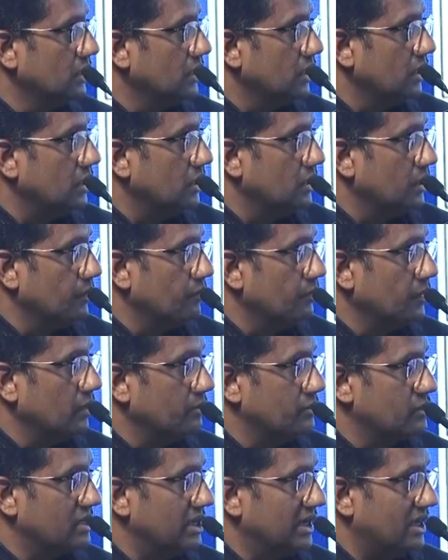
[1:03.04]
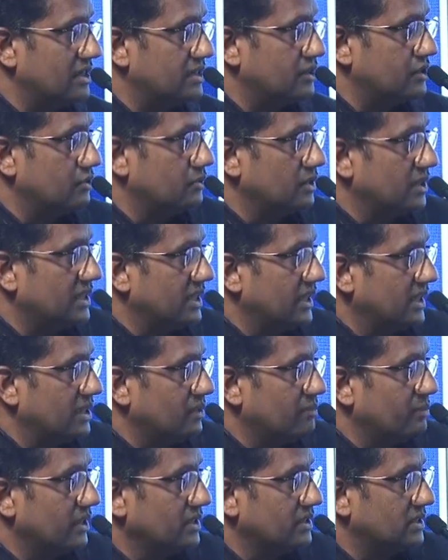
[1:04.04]
Obviously, ultrasound guided
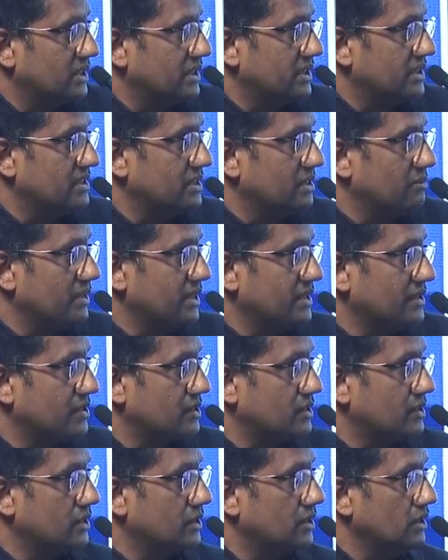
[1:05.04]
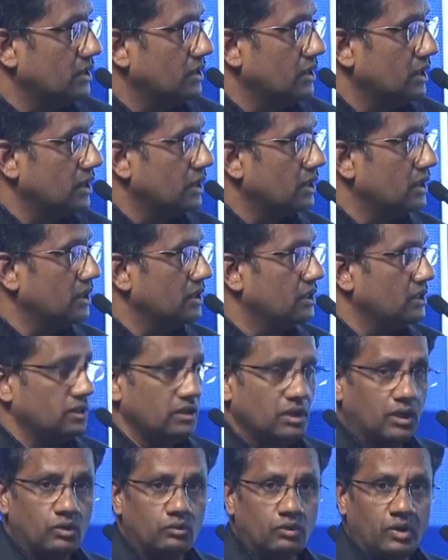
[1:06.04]
puncture is a must. And
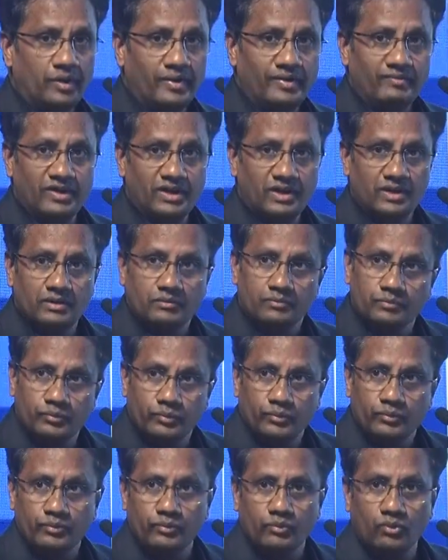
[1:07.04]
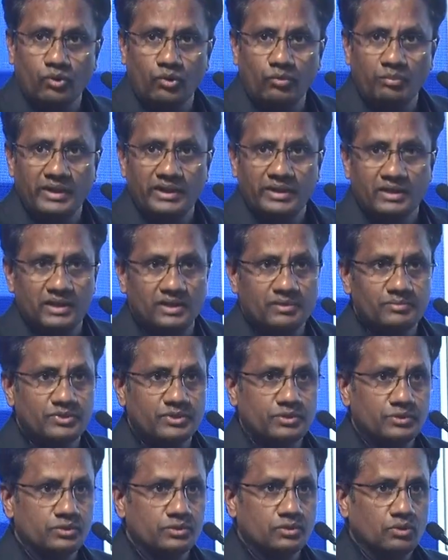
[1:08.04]
now IVL probably helps
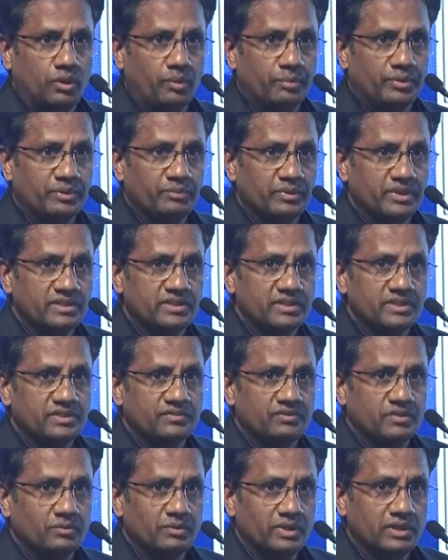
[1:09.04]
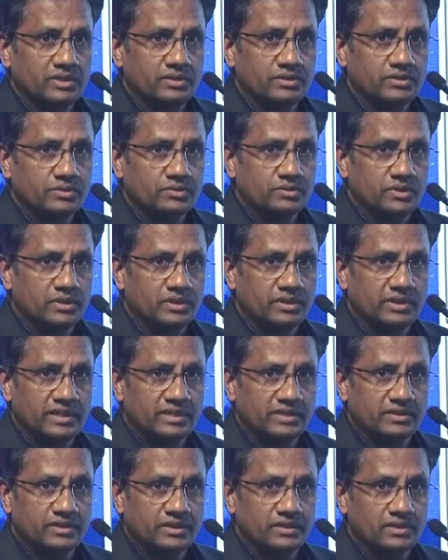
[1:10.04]
you to optimize these femorals to certain
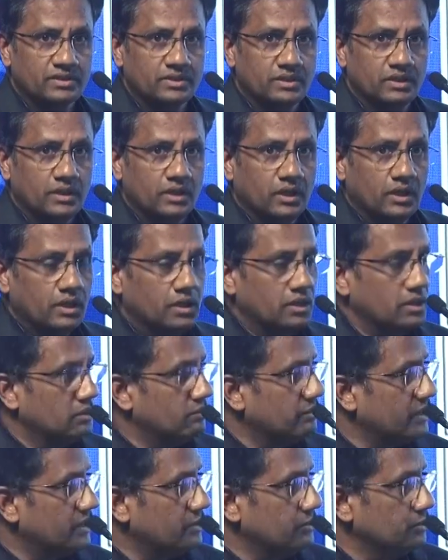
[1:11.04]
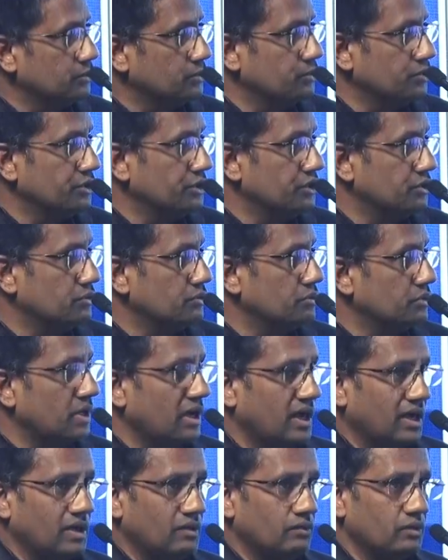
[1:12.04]
extents. But you do need to
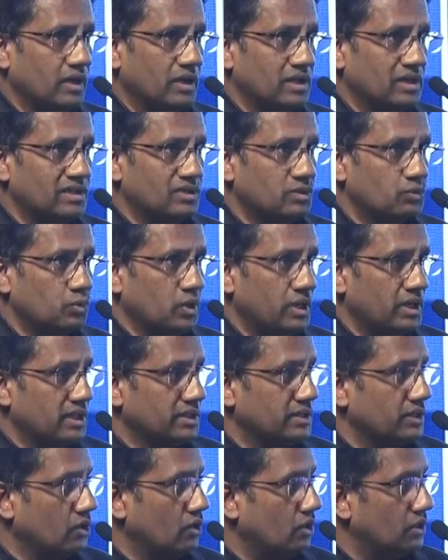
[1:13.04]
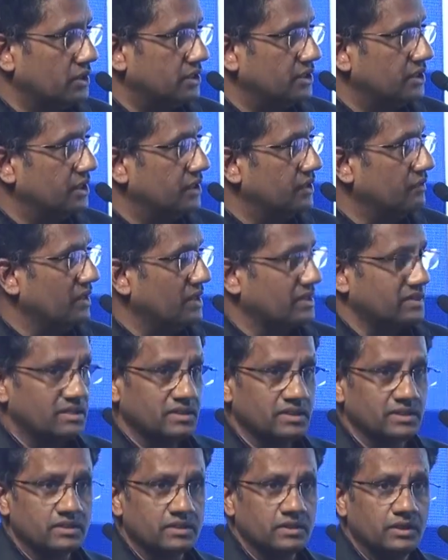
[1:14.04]
have at least one other alternative
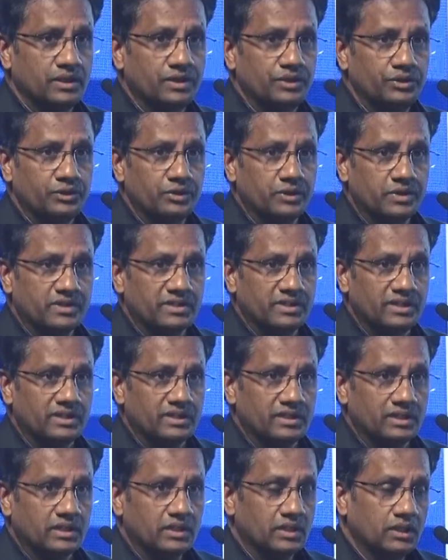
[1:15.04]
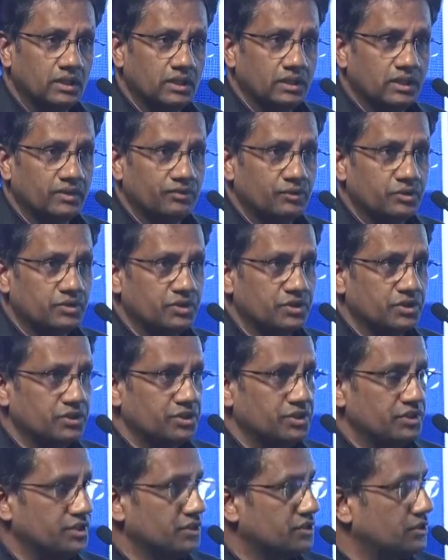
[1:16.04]
access in your center. If your
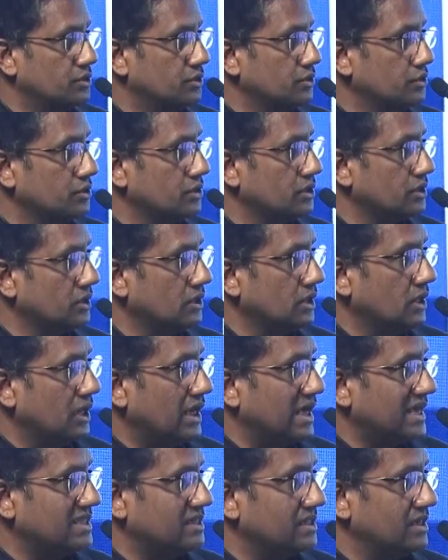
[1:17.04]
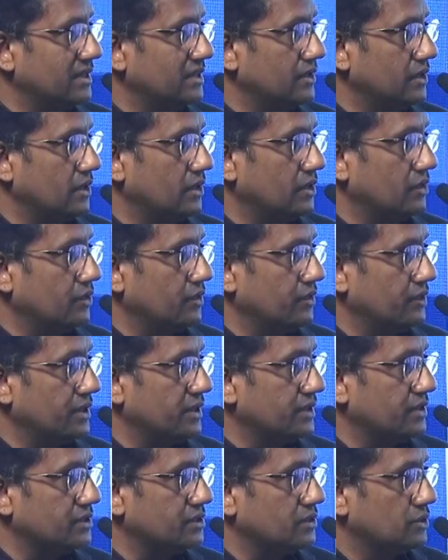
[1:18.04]
surgeon is good, axillary or carotid
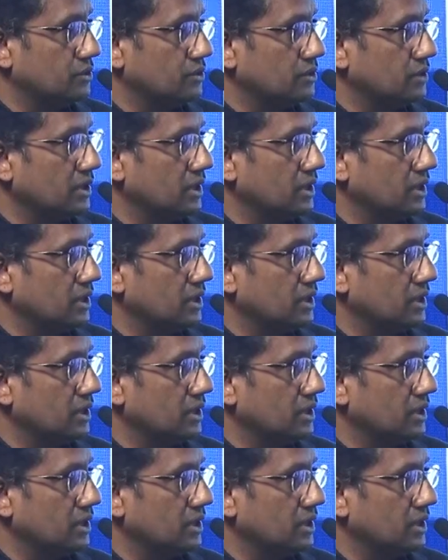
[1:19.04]
is good.